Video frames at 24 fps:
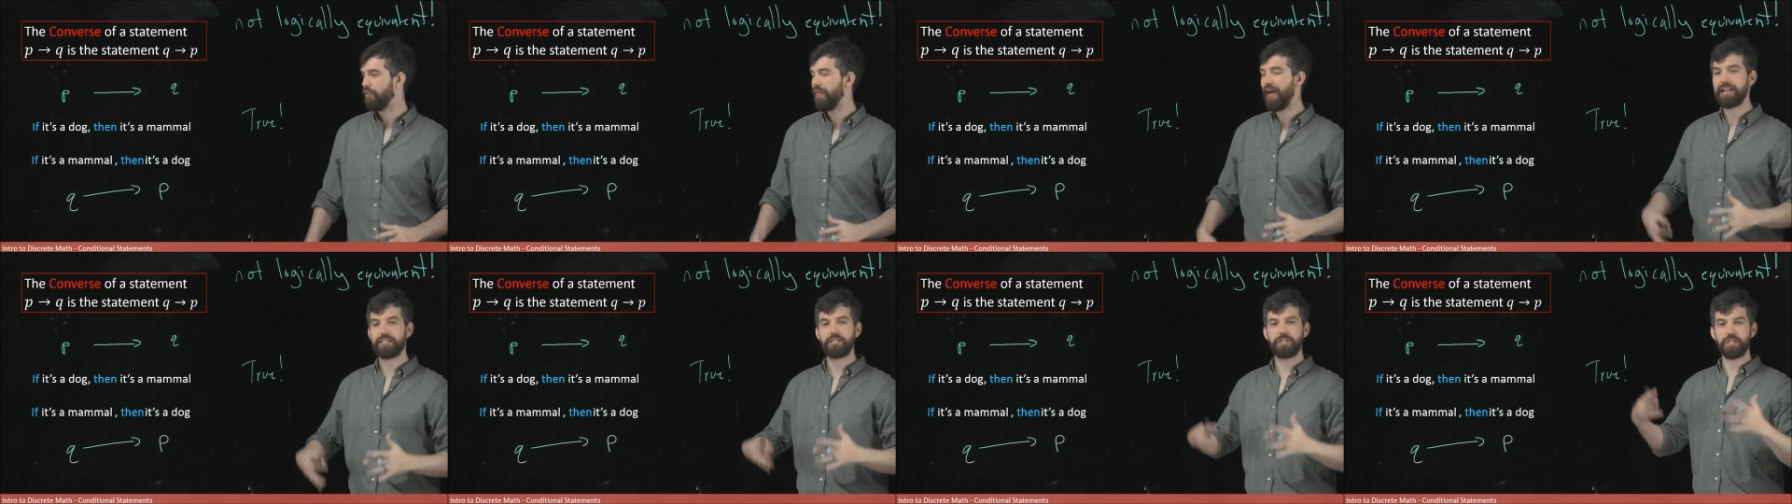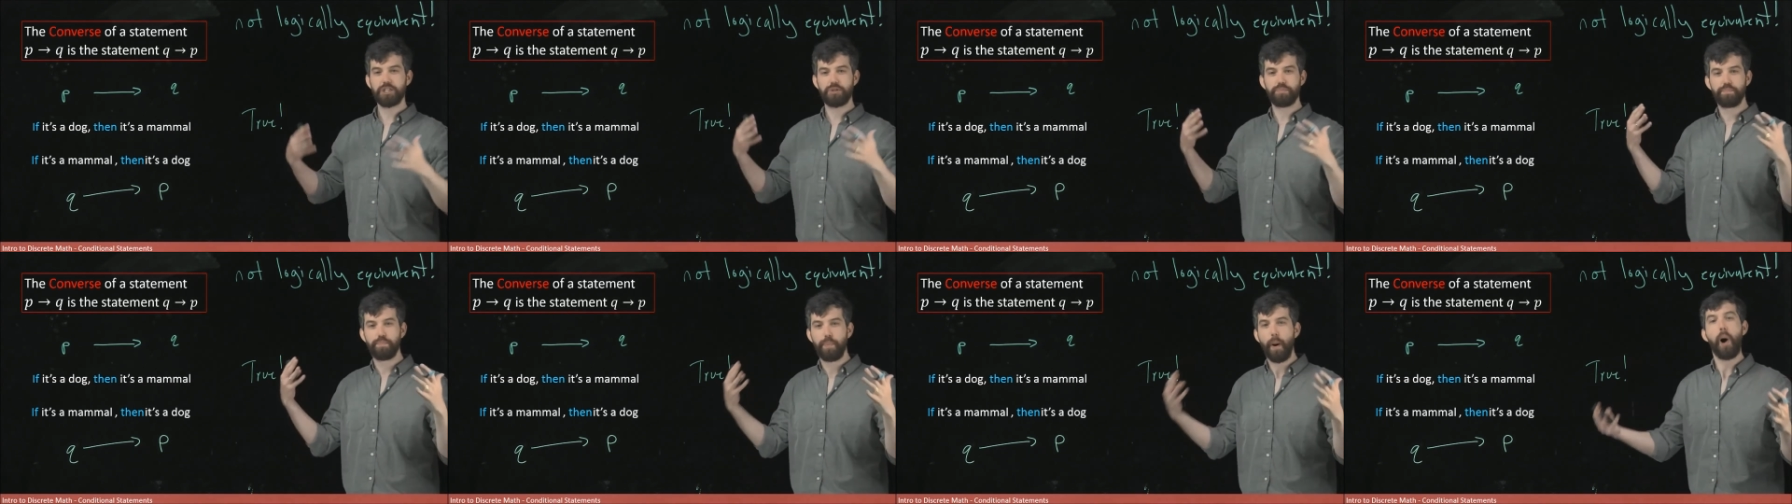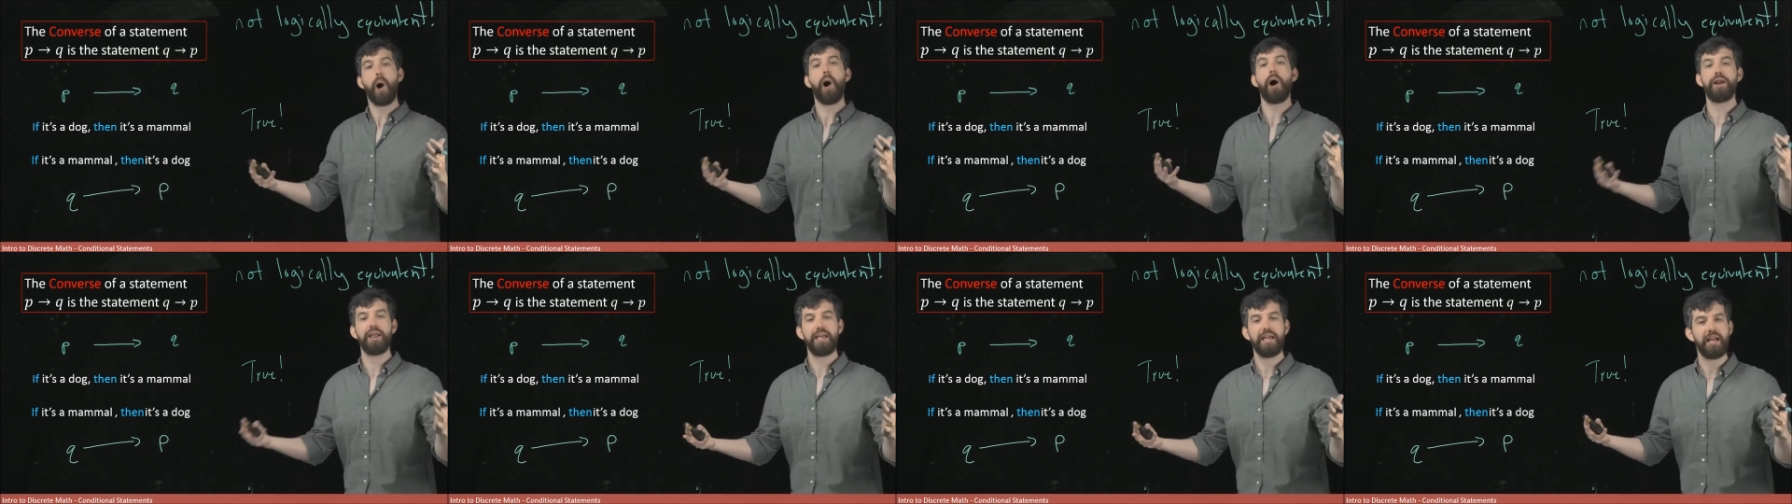That's just
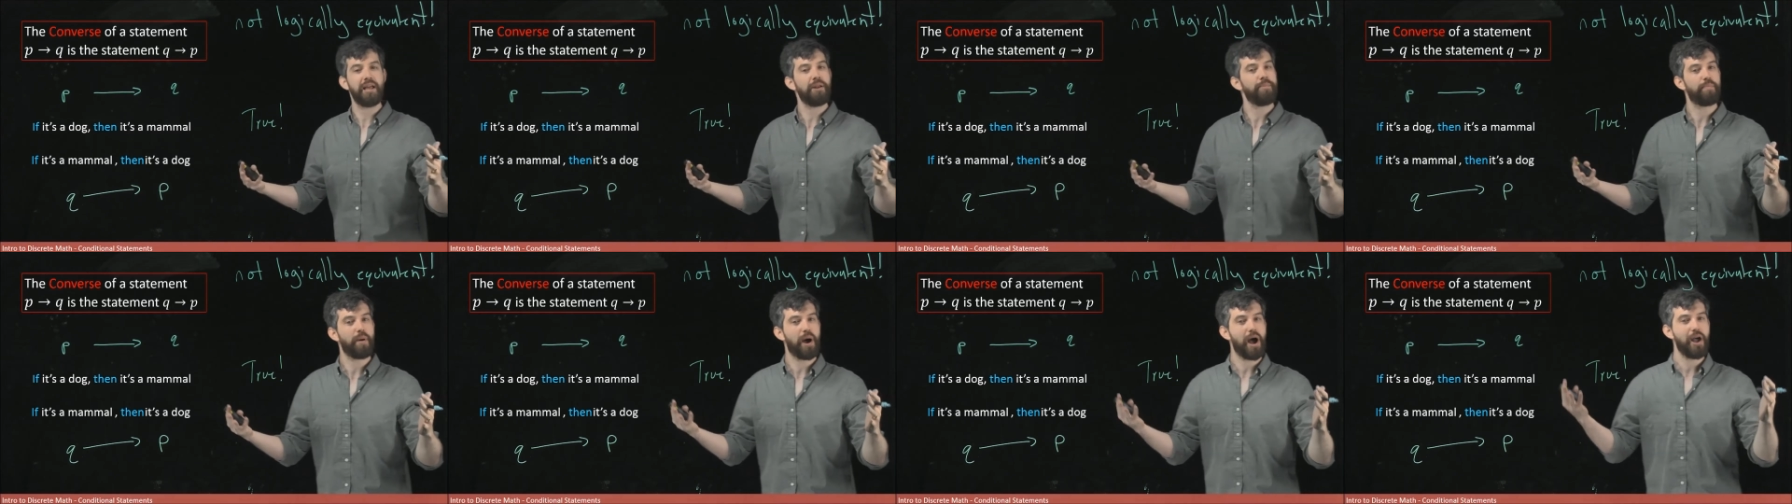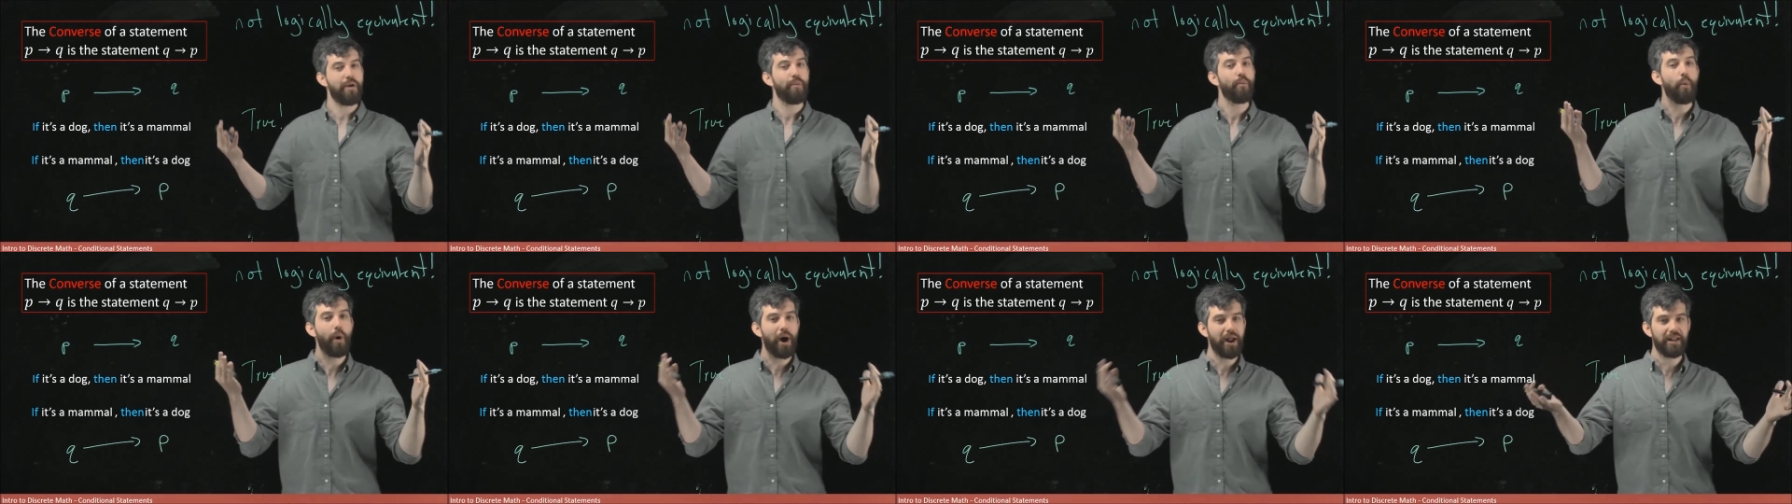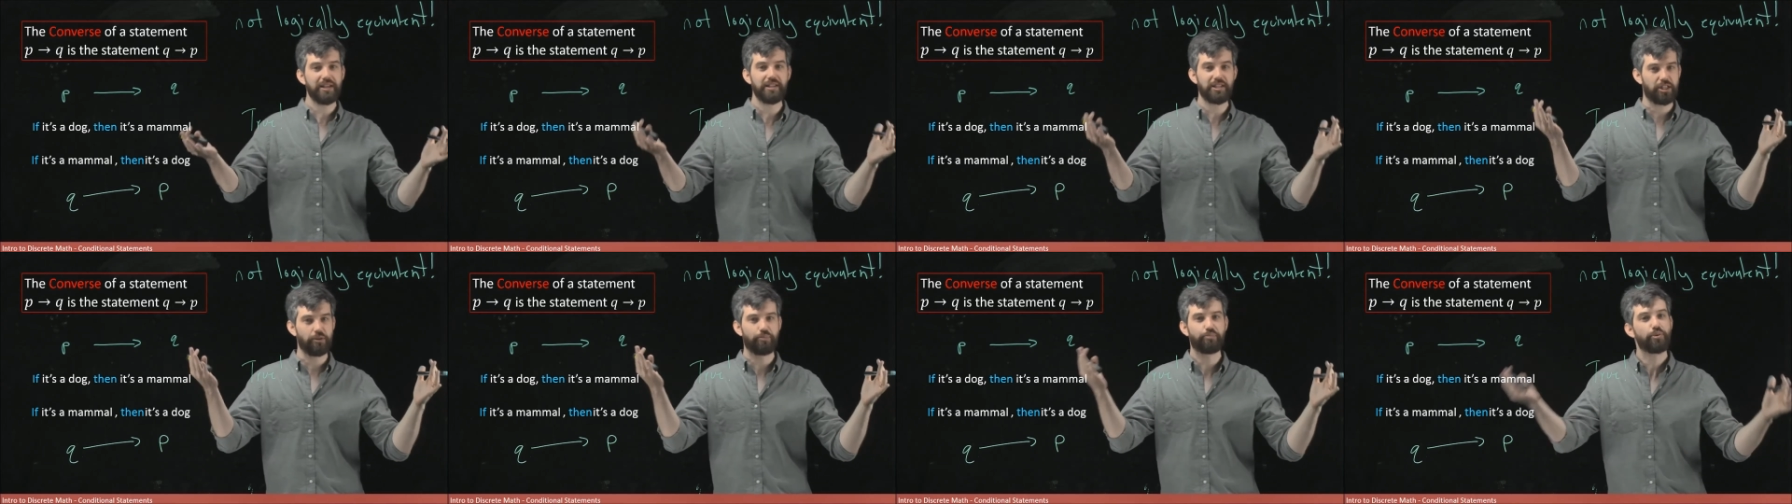bought in by what
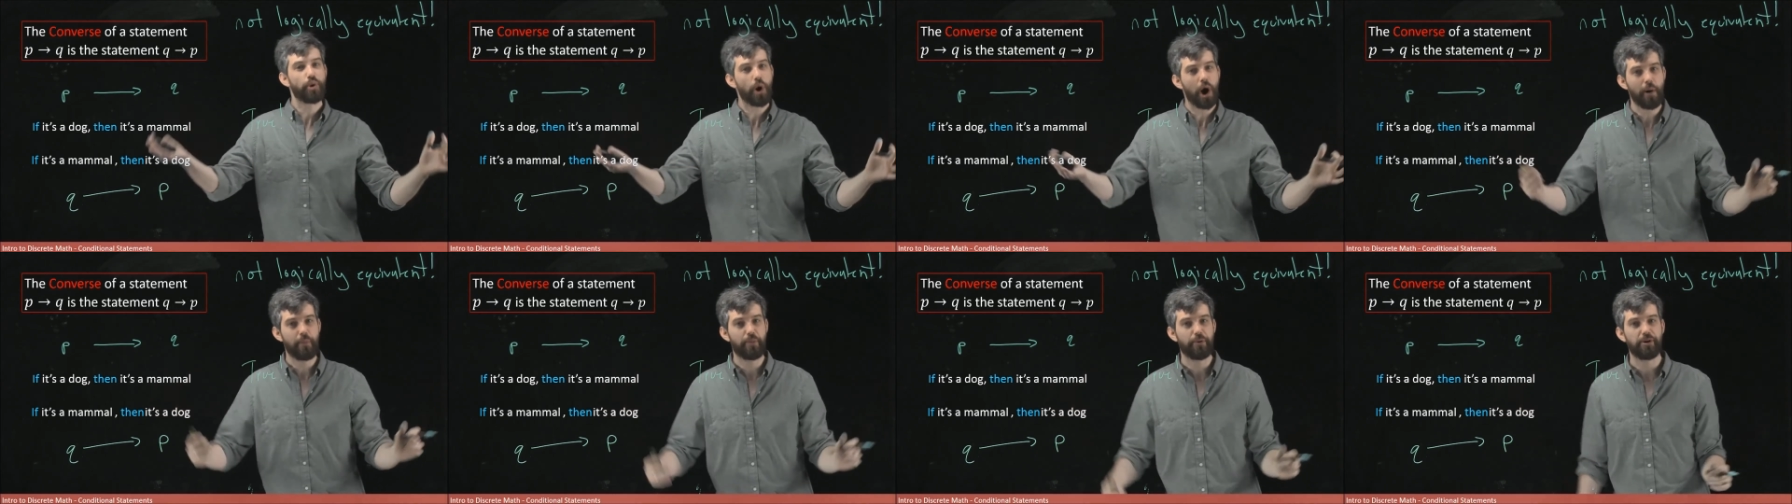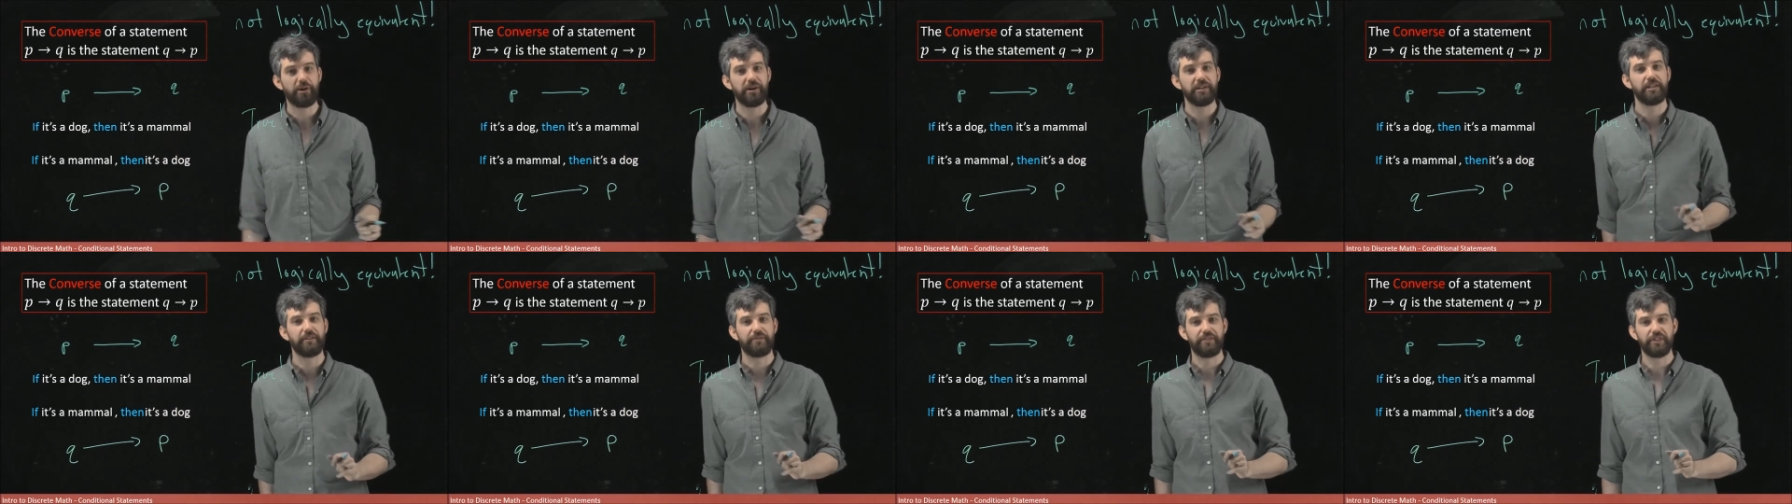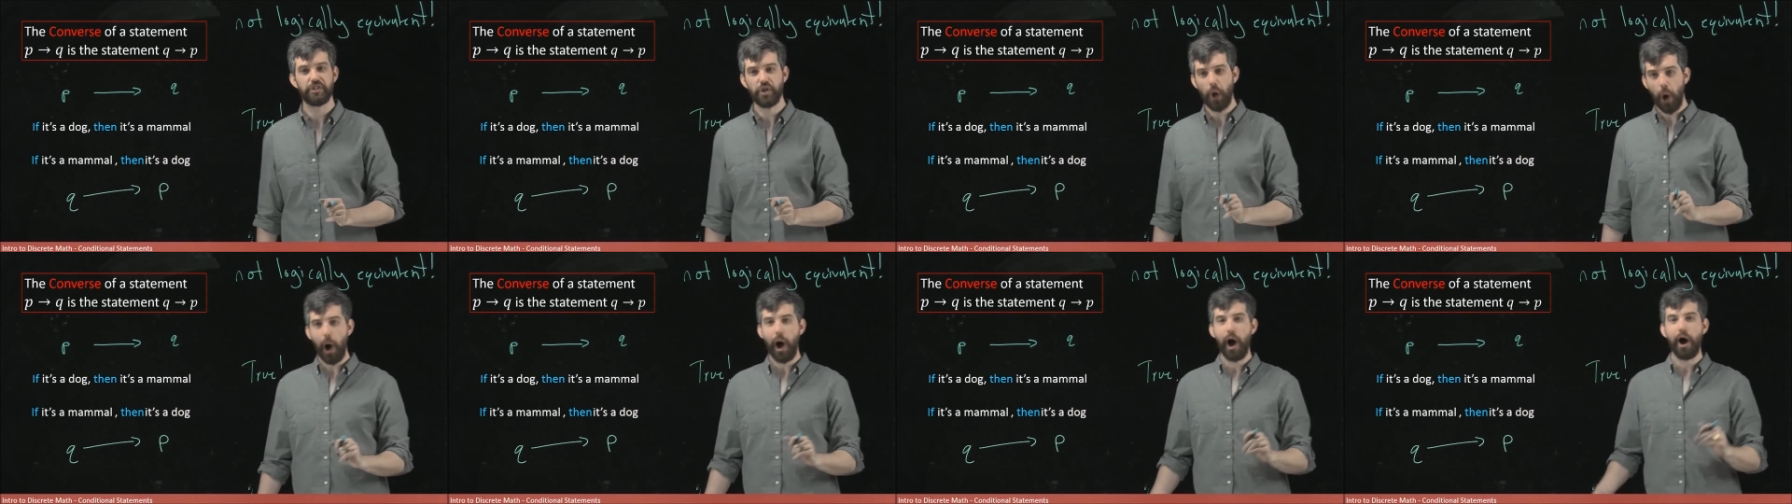is the properties of a
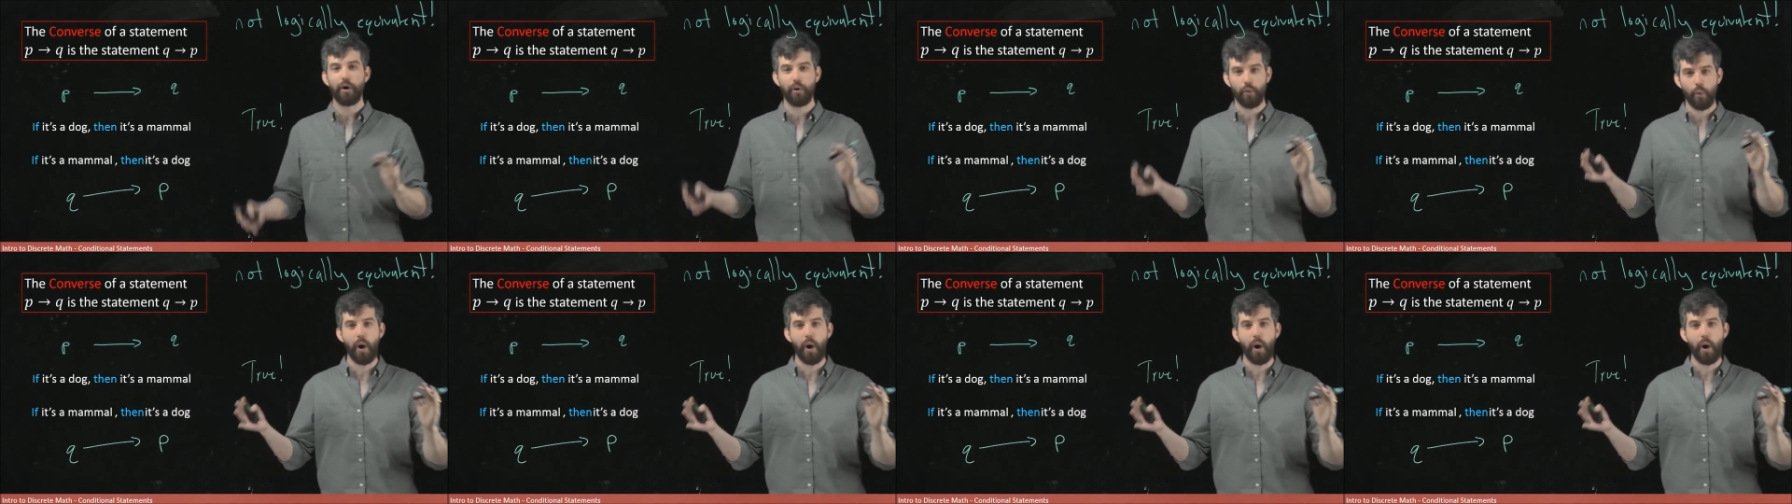dog.